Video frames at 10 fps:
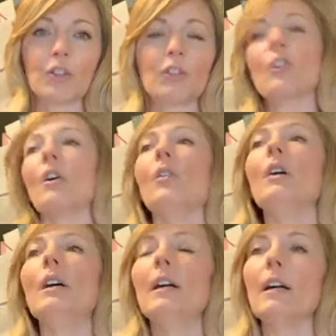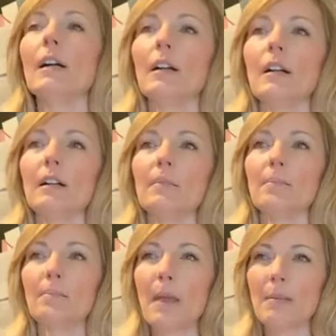So
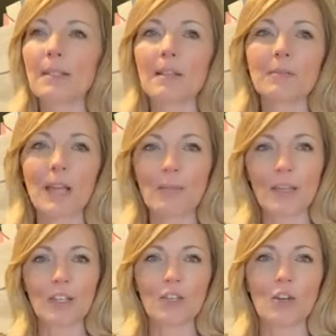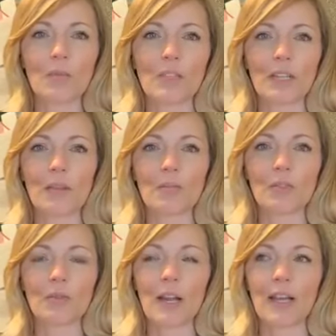maybe sometime, like, you know, when the time
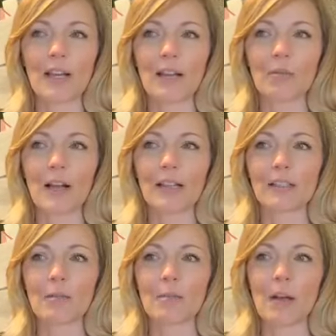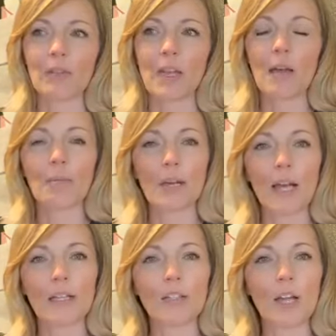is right, I will ask him about that. But
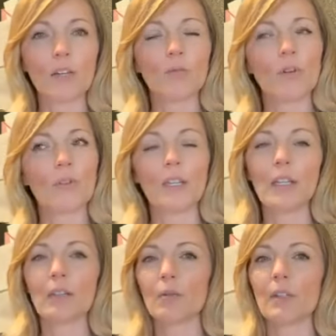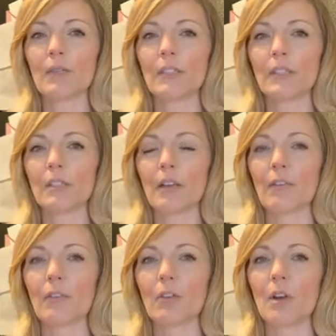I don't know that either one of us has
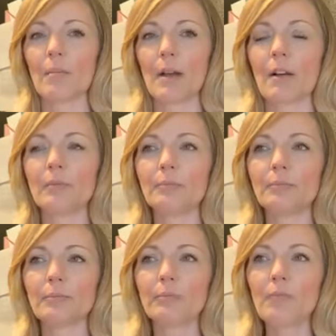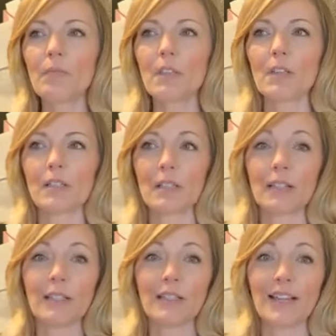ever thought about
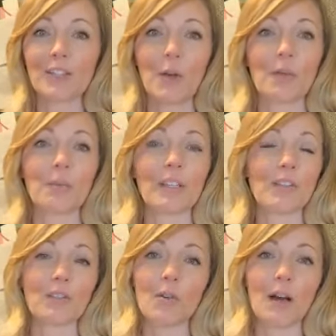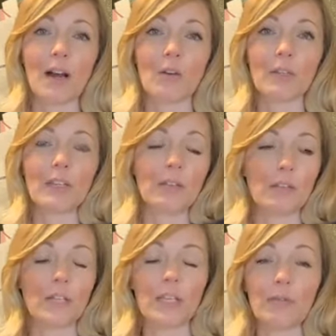discussing that. So I really don't know how
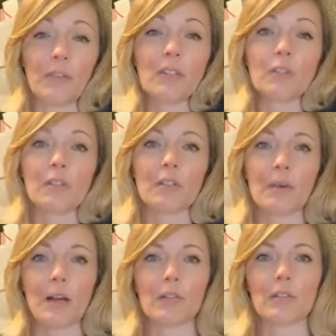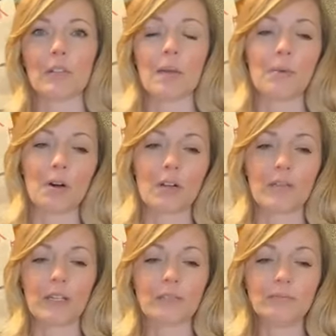he feels about that part of
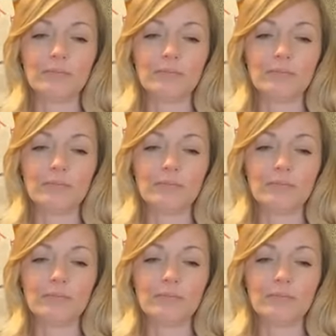it.